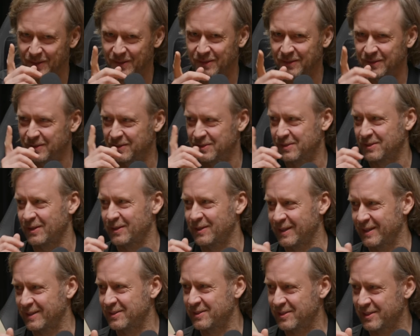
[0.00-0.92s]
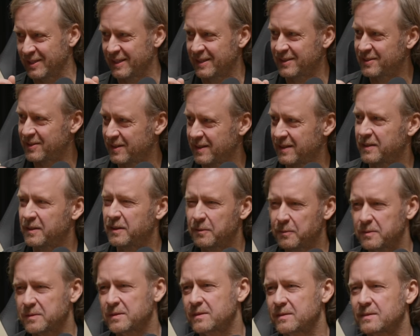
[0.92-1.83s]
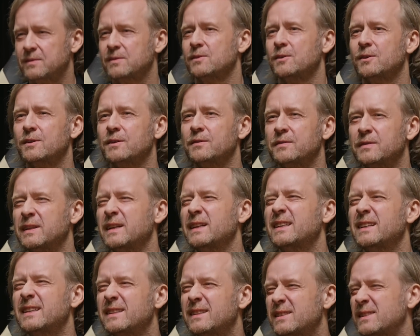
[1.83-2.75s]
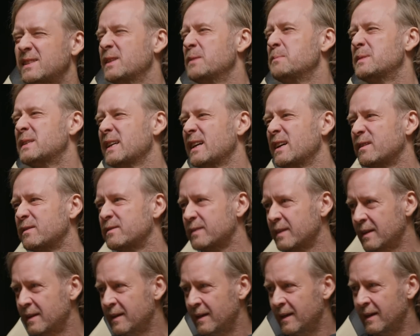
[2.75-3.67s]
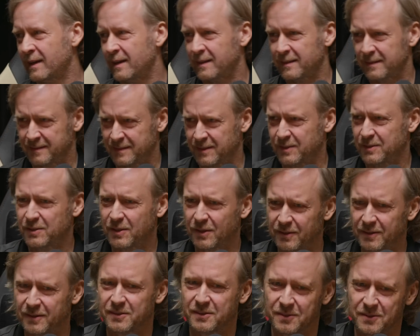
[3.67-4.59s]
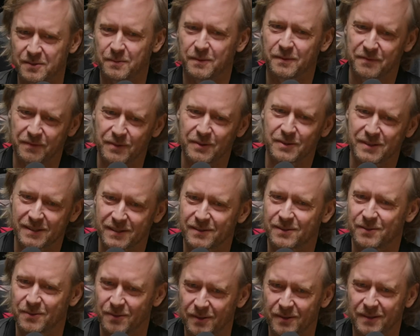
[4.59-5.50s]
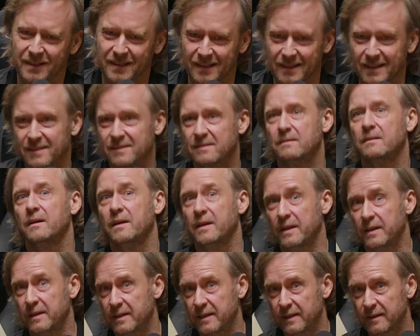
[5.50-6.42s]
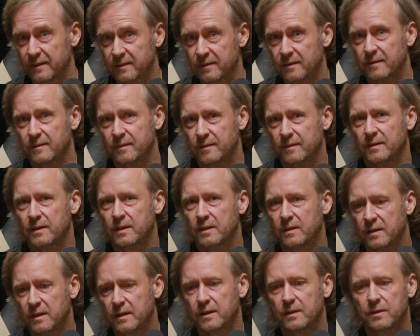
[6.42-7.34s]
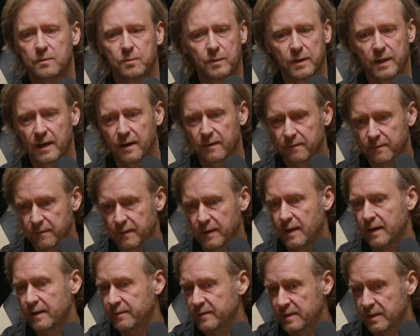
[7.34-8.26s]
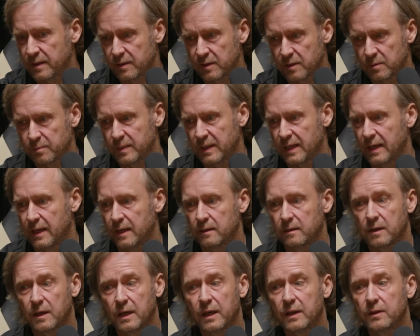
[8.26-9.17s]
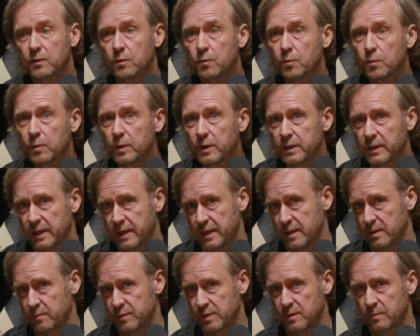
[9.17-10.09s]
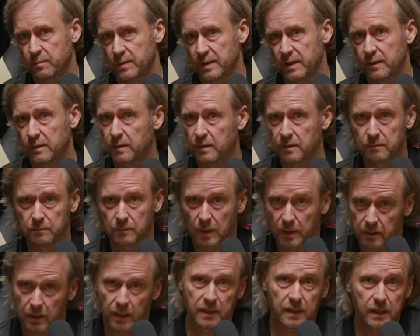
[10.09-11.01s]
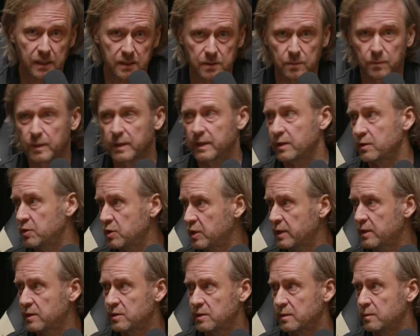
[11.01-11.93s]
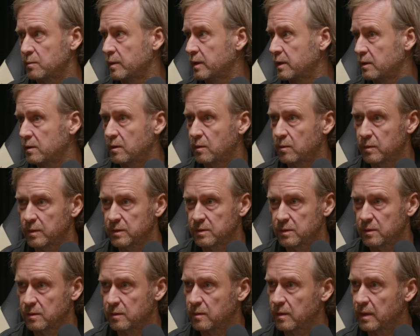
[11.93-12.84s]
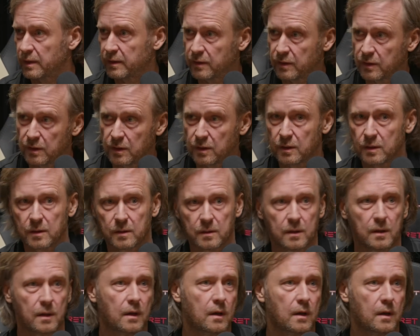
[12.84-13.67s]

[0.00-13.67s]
on the stock exchange, and he was sort of telling this himself. The stock exchange will force us to organize. It did. It did. We have 5-10-year plan. It really helps in planning. And yes, we can change it. We can always, adhere.